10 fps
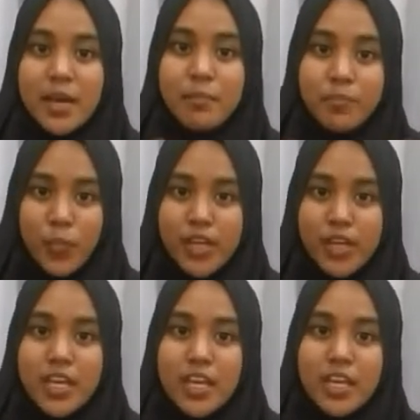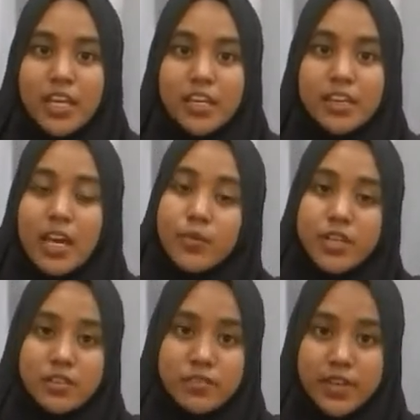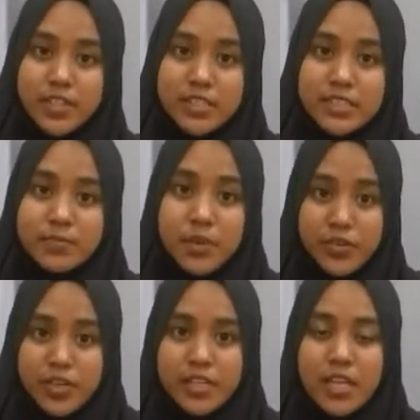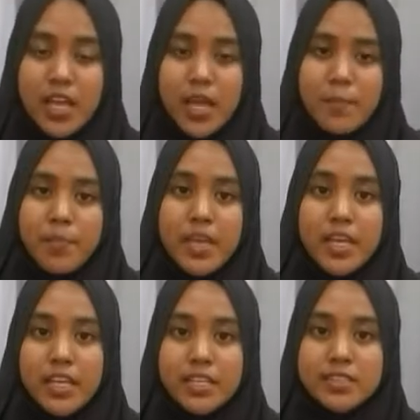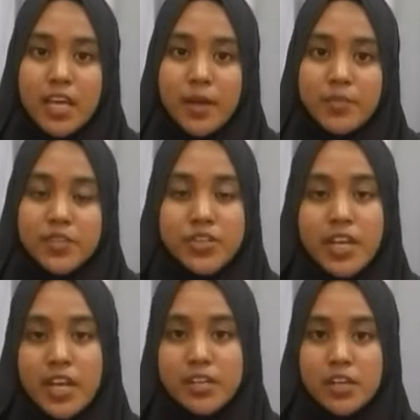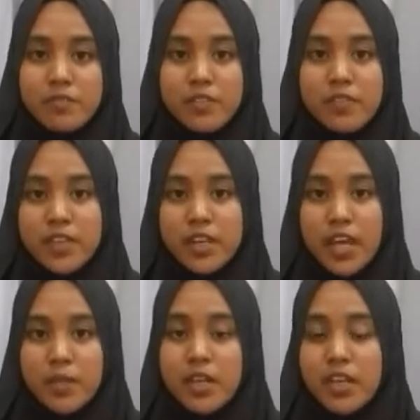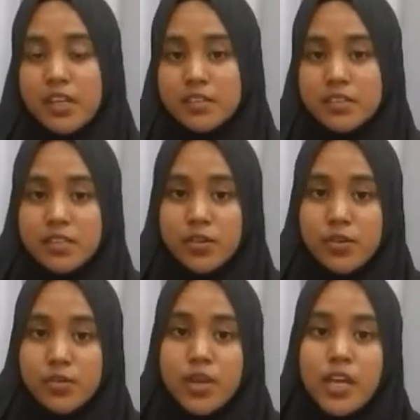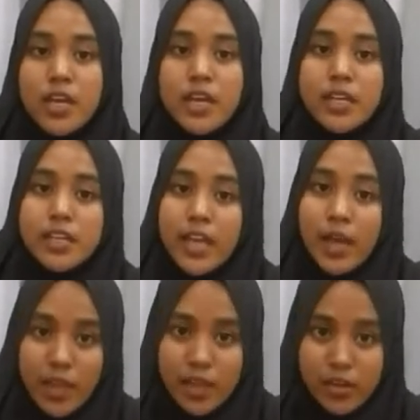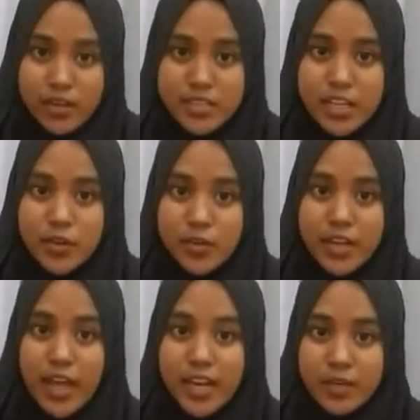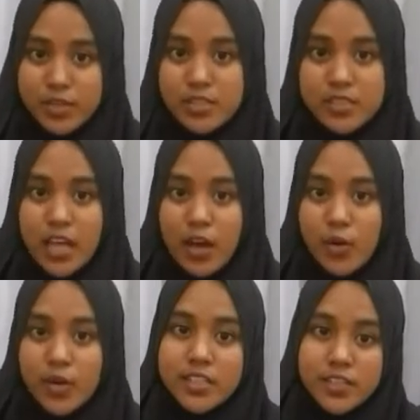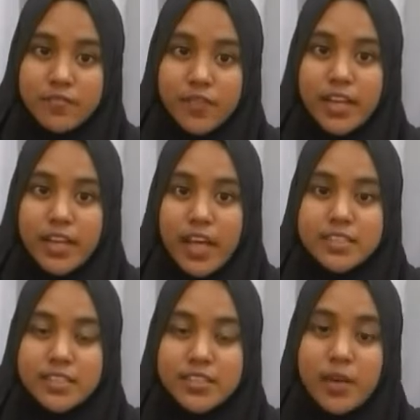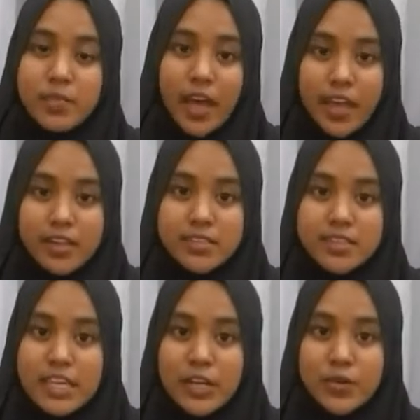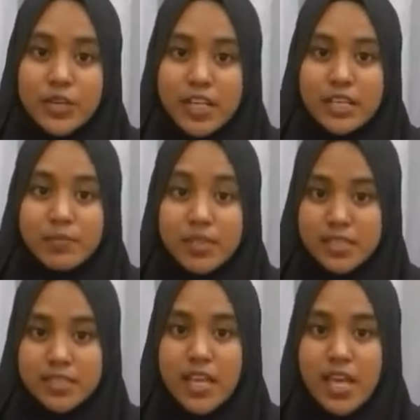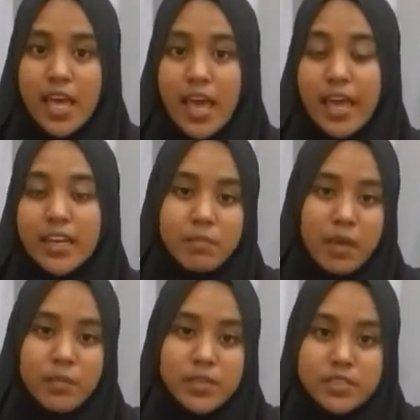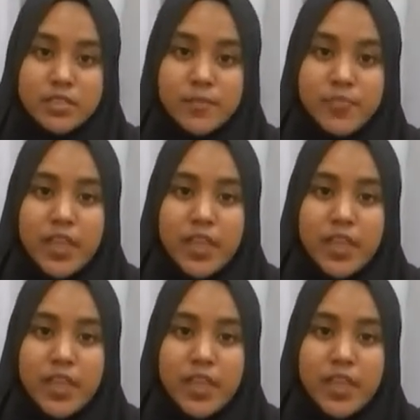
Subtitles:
some point in the Carboniferous period, beginning some 359 million years ago. The amniots include animals now classified as the reptiles, including birds, and the mammals.